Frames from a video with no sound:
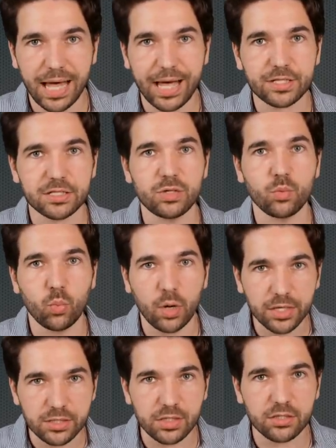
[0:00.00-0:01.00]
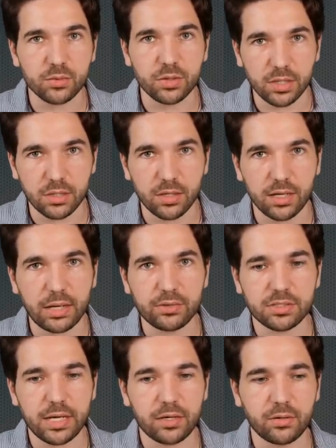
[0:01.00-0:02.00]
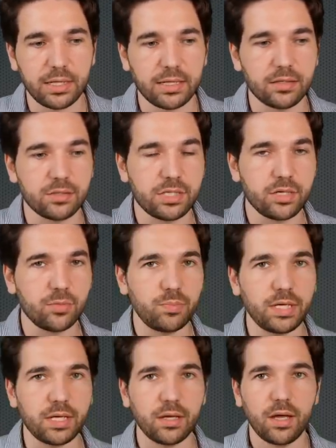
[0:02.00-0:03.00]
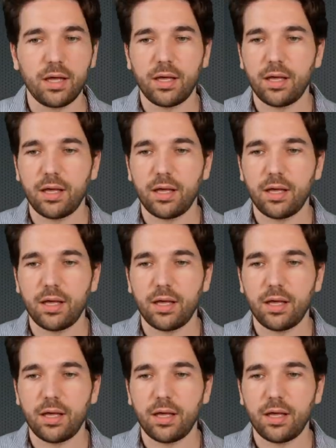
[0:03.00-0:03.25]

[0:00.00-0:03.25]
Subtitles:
actually wants to do good. An outsider in the GOP,